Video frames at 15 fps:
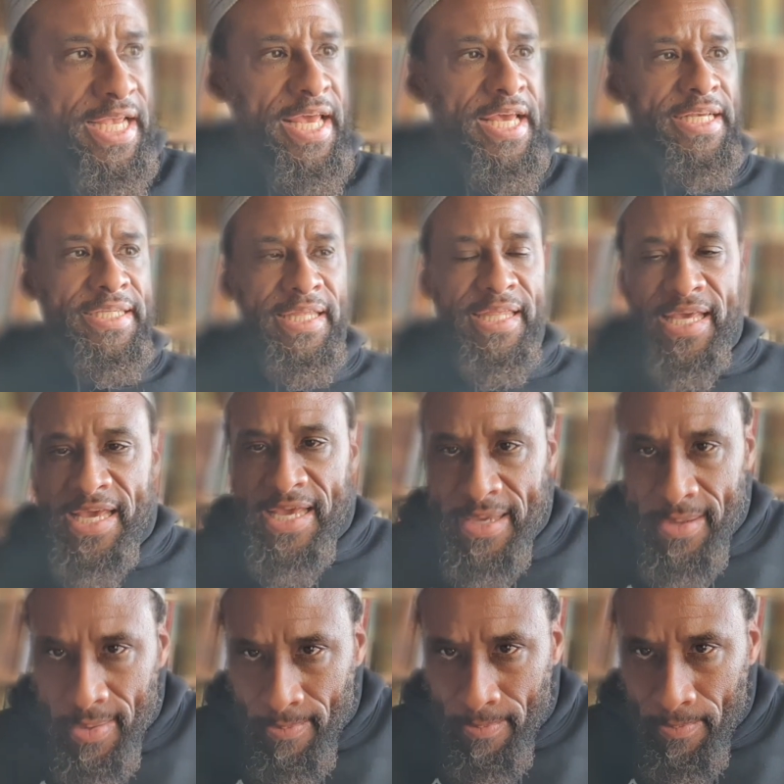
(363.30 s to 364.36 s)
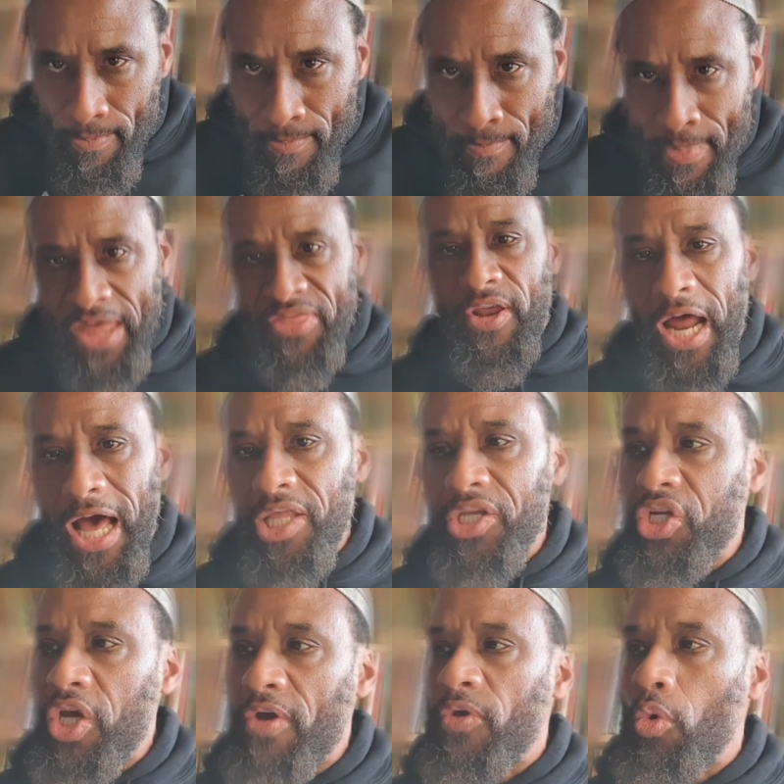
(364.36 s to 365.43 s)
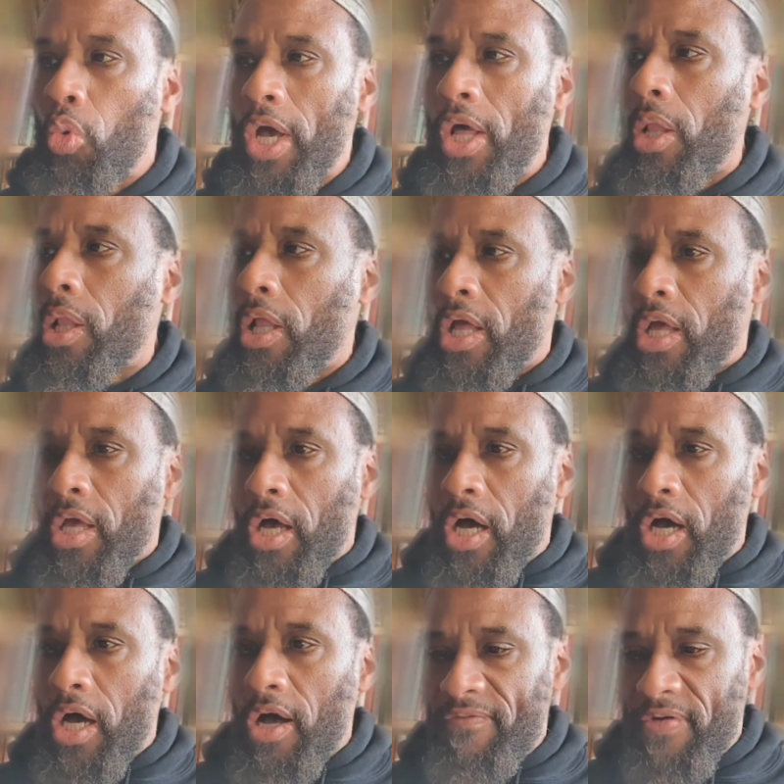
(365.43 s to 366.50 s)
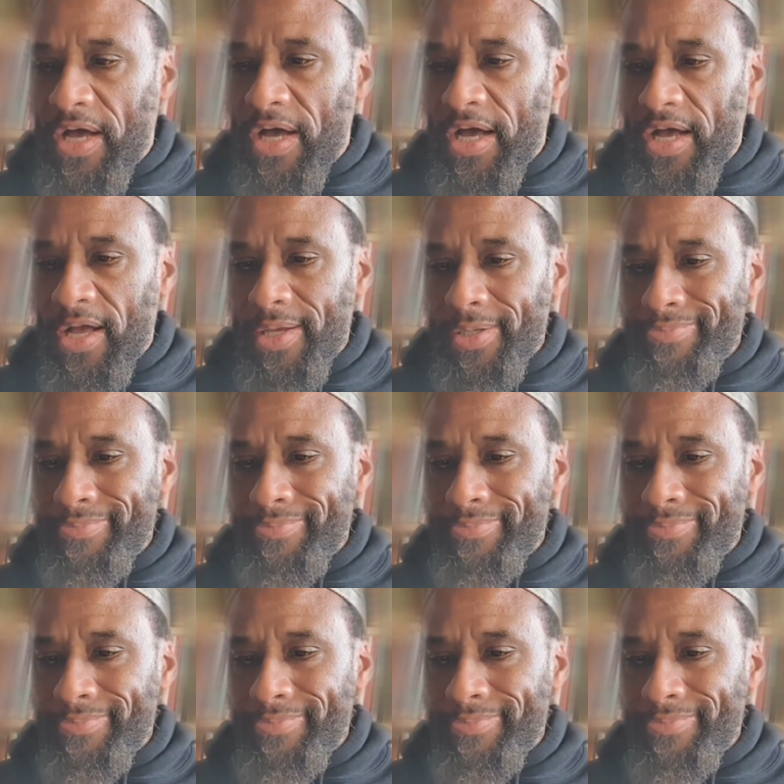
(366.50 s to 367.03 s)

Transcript: is the methodology, if you will, of uh,